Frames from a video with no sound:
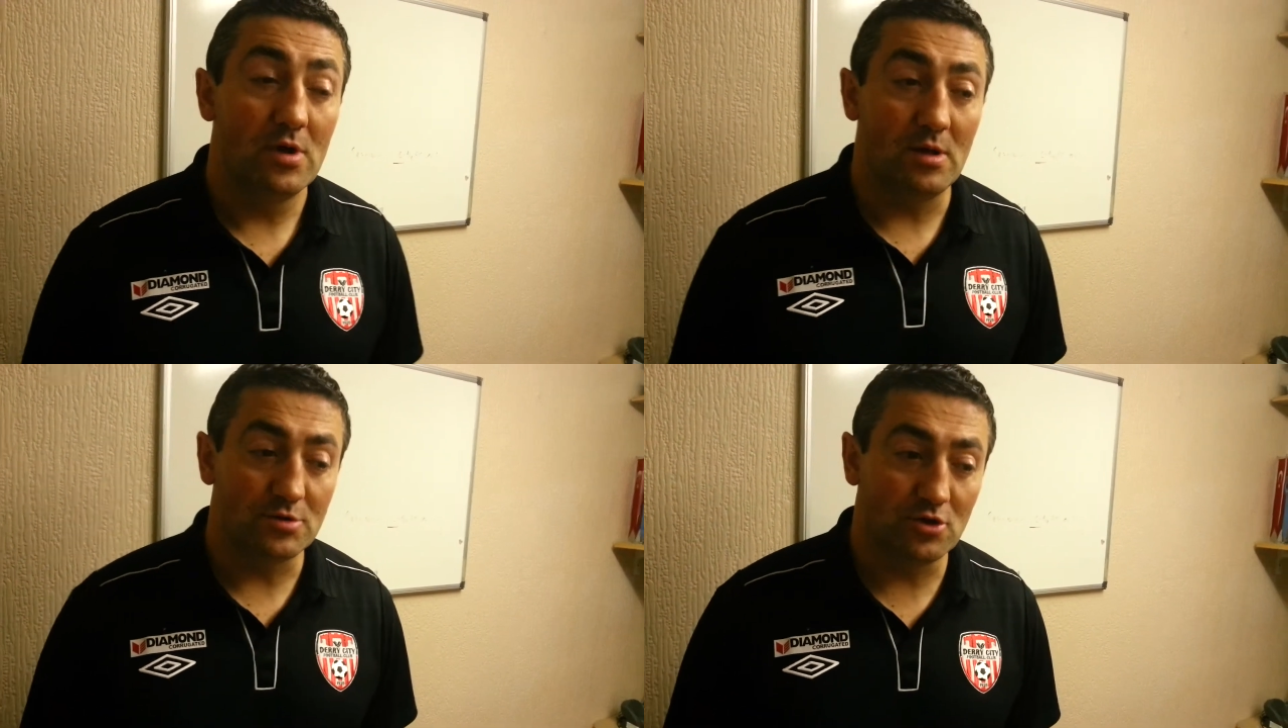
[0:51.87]

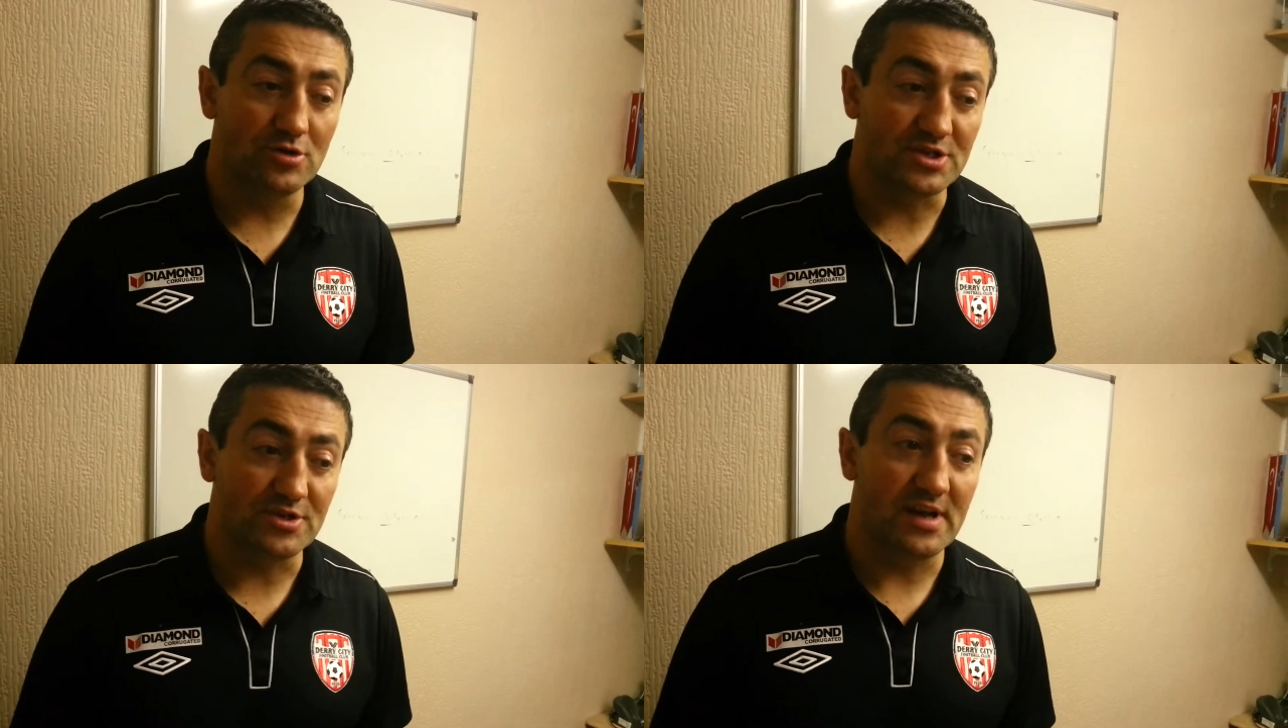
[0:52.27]
Well, it was a
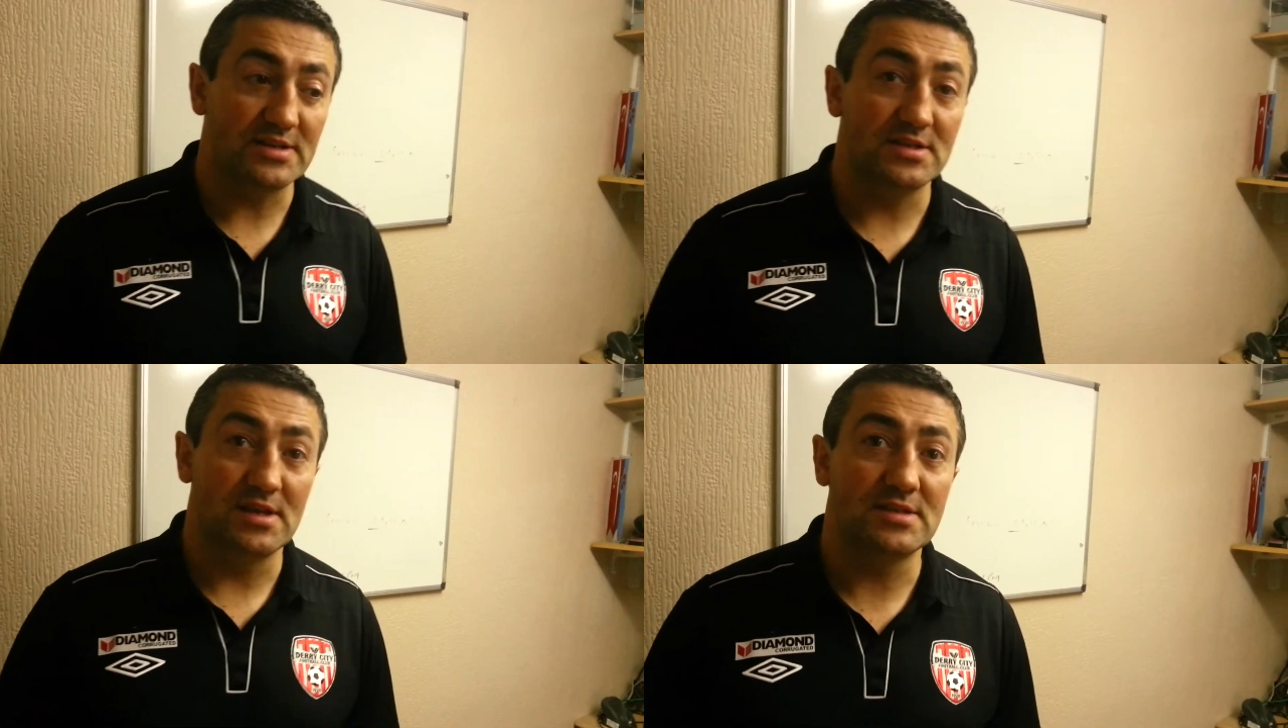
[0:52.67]
good
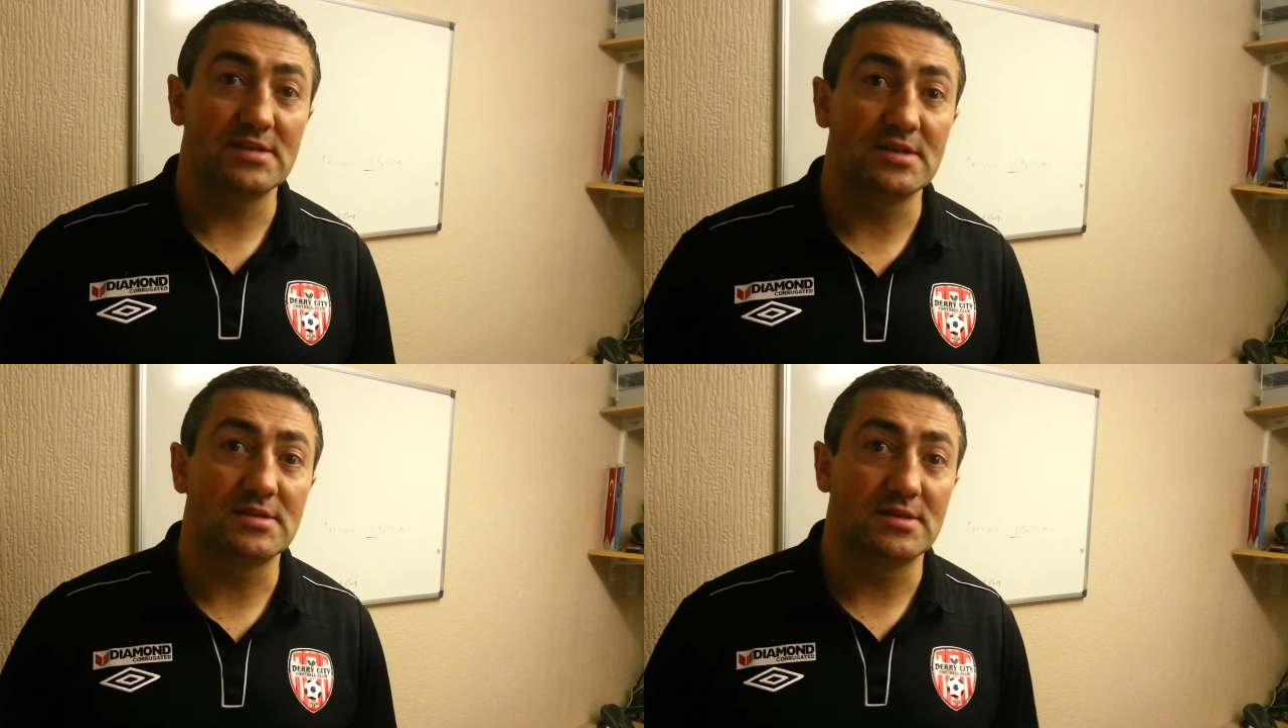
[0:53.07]
distraction in that
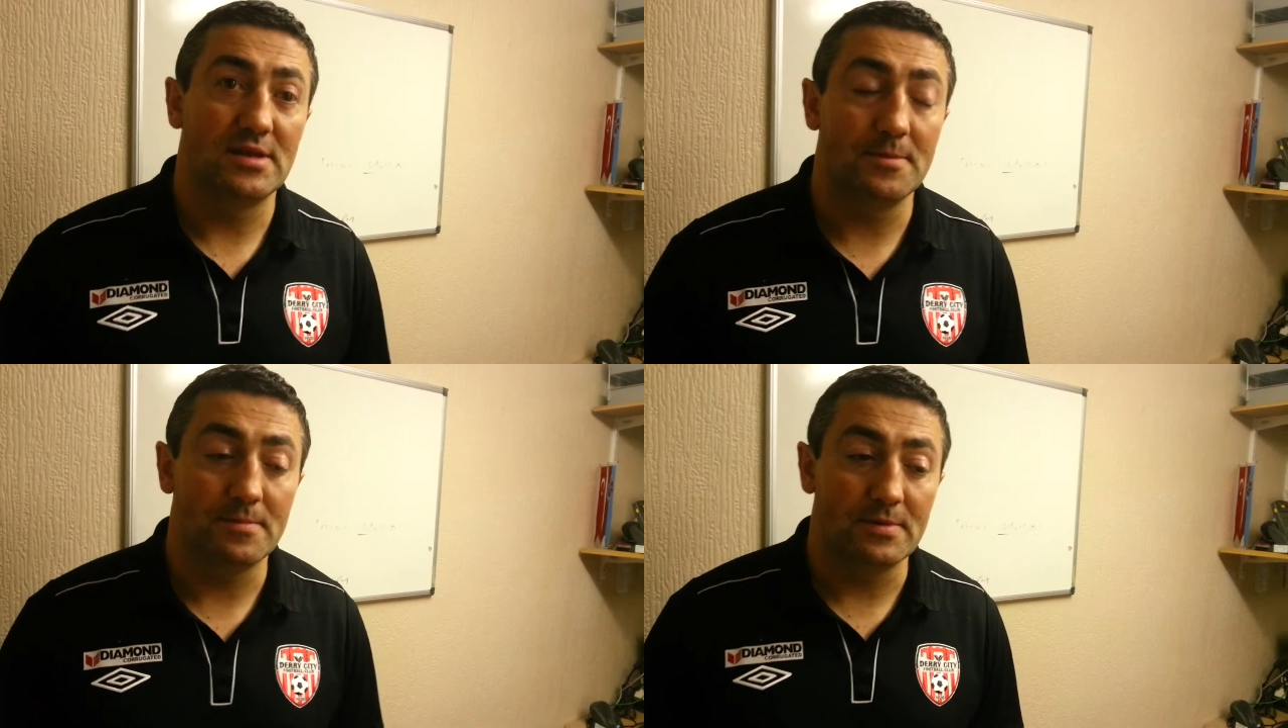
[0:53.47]
sense,
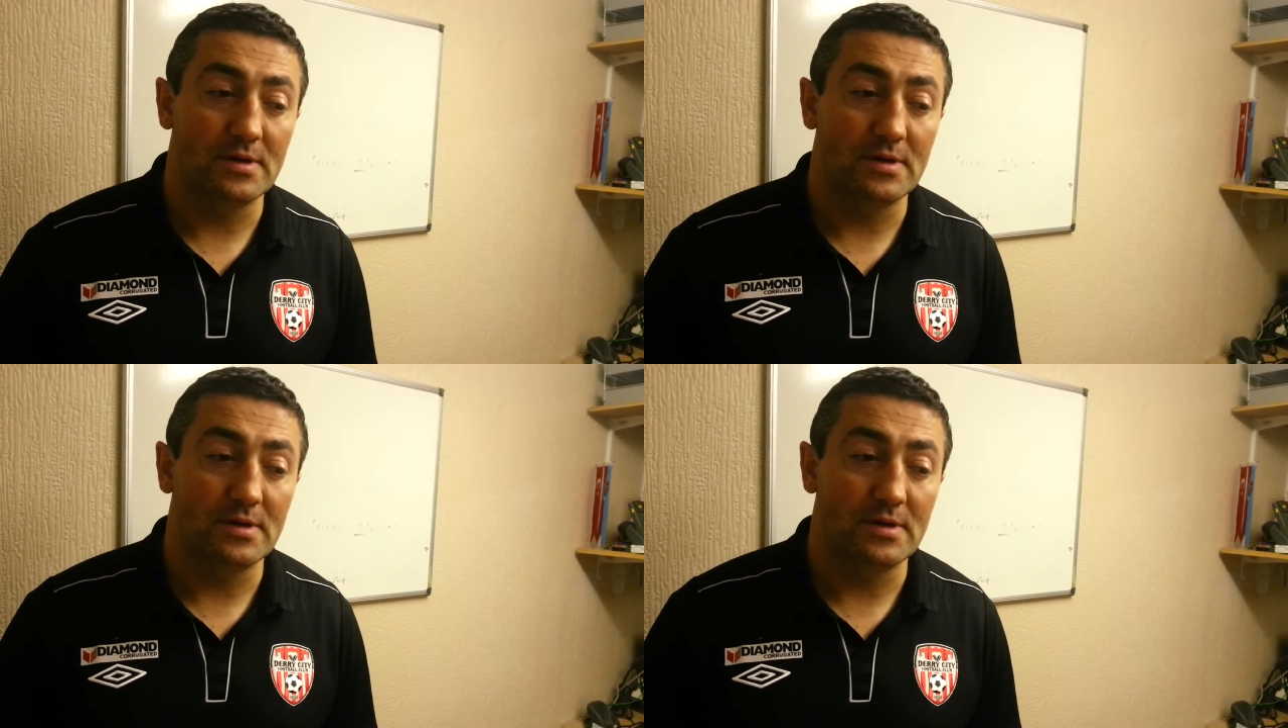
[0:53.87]
yep.